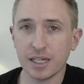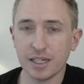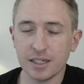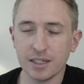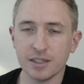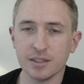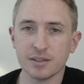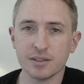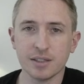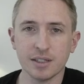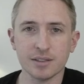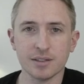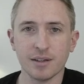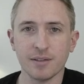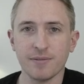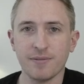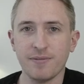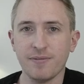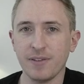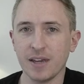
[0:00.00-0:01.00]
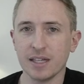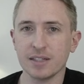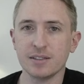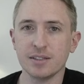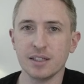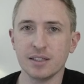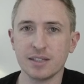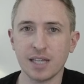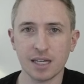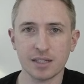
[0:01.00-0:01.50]
is a
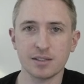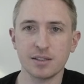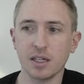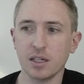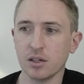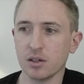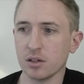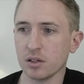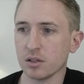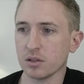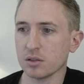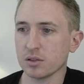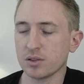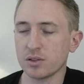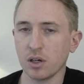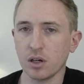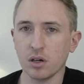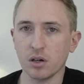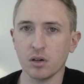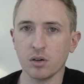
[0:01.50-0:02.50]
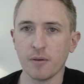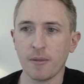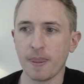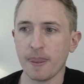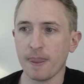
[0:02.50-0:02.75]
fancy text editor. So